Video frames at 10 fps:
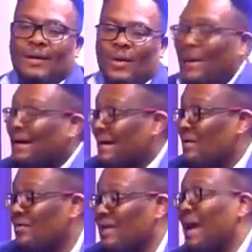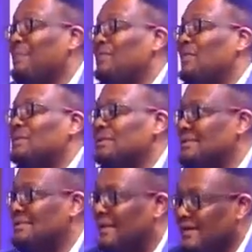commander of the armed
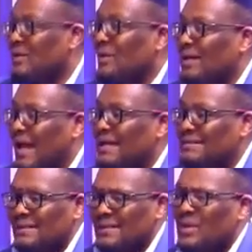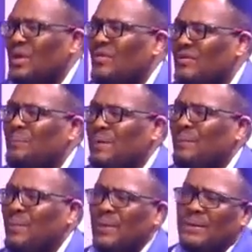forces, they recognize that the will of the
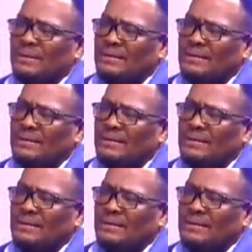people